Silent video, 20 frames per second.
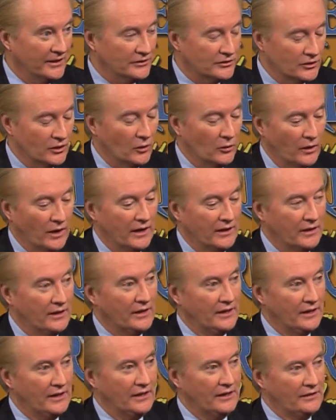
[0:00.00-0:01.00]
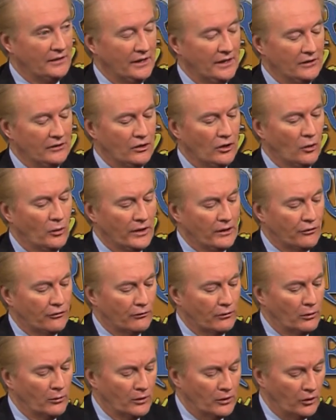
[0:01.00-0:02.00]
So in going
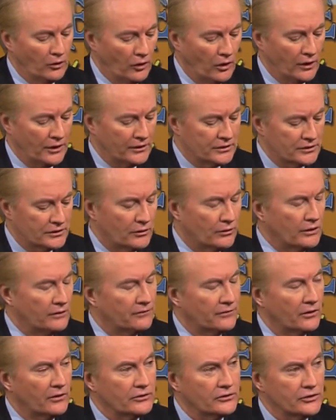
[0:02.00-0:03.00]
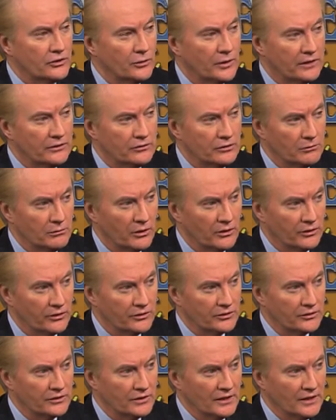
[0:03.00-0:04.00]
through it, on August 31st, you had 2
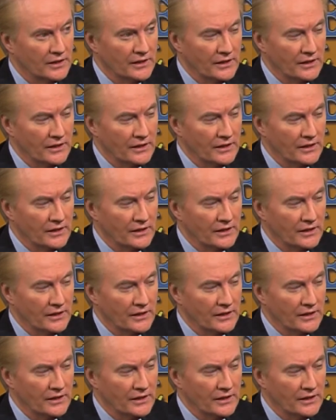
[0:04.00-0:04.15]
murders.